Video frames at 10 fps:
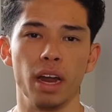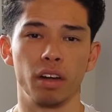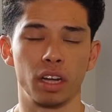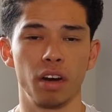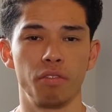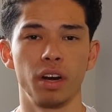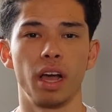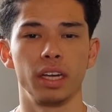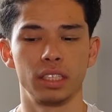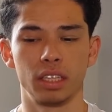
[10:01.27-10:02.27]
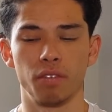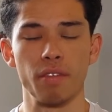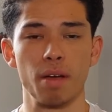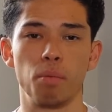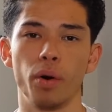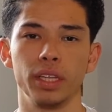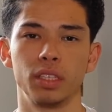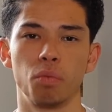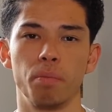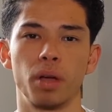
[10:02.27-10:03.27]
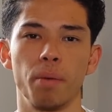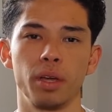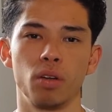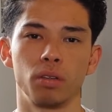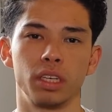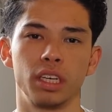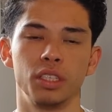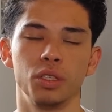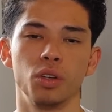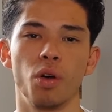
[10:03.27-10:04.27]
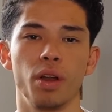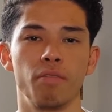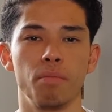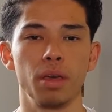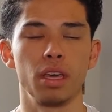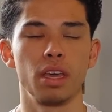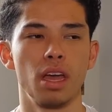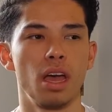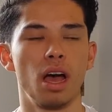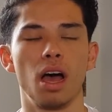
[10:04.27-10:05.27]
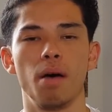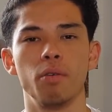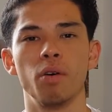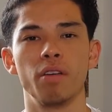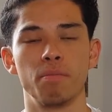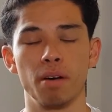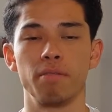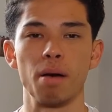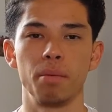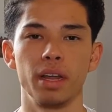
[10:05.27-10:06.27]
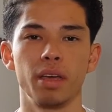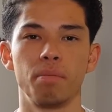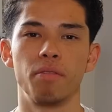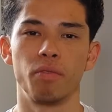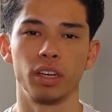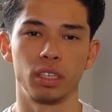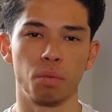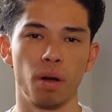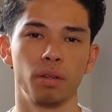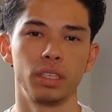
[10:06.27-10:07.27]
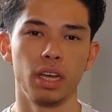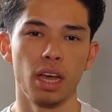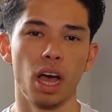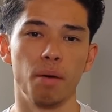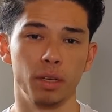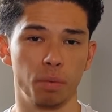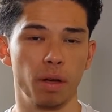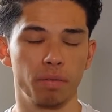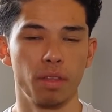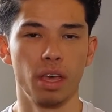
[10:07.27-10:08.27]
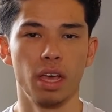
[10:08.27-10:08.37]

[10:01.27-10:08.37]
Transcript: I kind of realized around that point what becoming a doctor can do, not only for me, not only for my family, but for the rest of the world as well.